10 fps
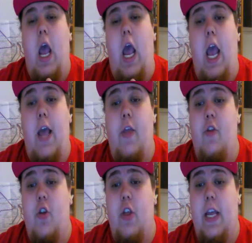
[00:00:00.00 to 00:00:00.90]
There
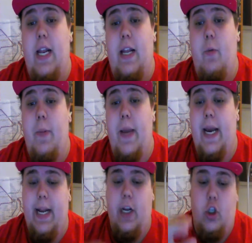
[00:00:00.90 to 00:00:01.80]
will be a
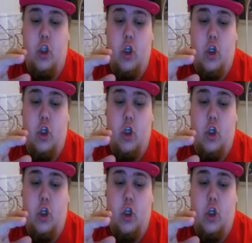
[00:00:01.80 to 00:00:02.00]
link